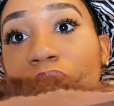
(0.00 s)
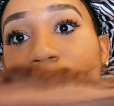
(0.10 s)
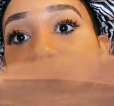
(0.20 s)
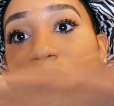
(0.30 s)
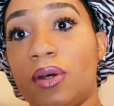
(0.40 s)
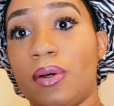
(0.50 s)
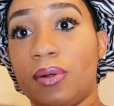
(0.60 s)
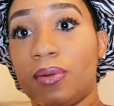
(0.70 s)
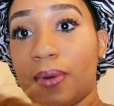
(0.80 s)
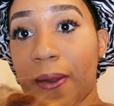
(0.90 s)

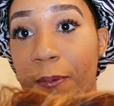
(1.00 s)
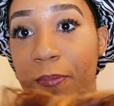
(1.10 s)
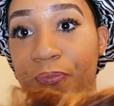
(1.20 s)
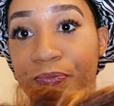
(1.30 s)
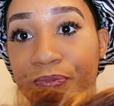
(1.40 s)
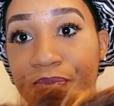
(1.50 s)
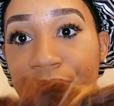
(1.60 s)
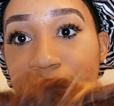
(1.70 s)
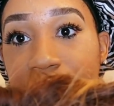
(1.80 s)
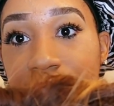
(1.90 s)
So
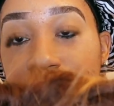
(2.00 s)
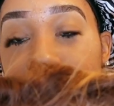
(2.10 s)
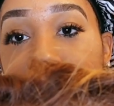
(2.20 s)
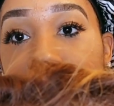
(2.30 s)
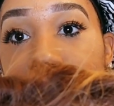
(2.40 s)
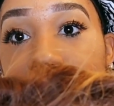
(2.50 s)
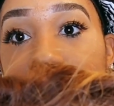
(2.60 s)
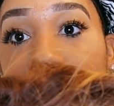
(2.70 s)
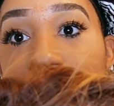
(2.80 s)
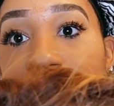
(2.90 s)
this is the
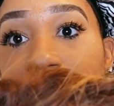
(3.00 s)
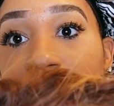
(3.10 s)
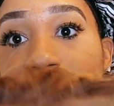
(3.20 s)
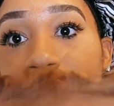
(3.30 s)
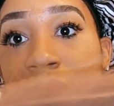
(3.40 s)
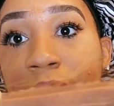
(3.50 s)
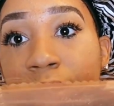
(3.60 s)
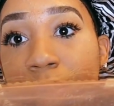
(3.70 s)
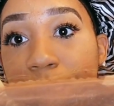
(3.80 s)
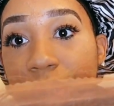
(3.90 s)

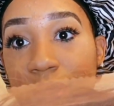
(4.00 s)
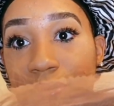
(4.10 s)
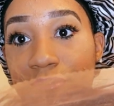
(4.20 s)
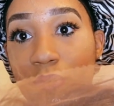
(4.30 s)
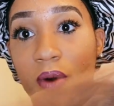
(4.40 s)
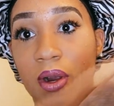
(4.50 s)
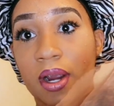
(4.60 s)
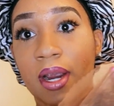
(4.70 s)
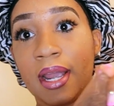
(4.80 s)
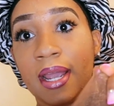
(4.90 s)

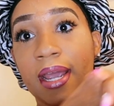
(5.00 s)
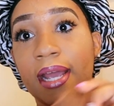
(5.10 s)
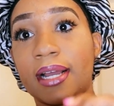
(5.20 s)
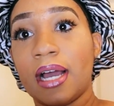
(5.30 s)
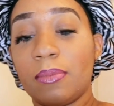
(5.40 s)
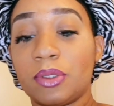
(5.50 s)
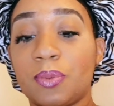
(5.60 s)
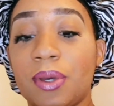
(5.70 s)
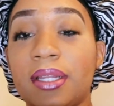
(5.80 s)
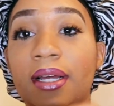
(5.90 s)
13x4. It comes
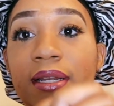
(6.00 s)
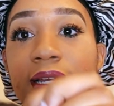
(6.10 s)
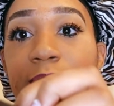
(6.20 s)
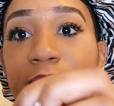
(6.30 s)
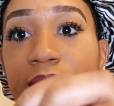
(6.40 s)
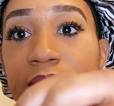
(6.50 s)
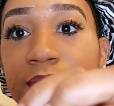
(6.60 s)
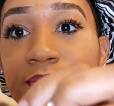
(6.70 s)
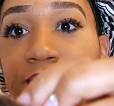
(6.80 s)
with clips.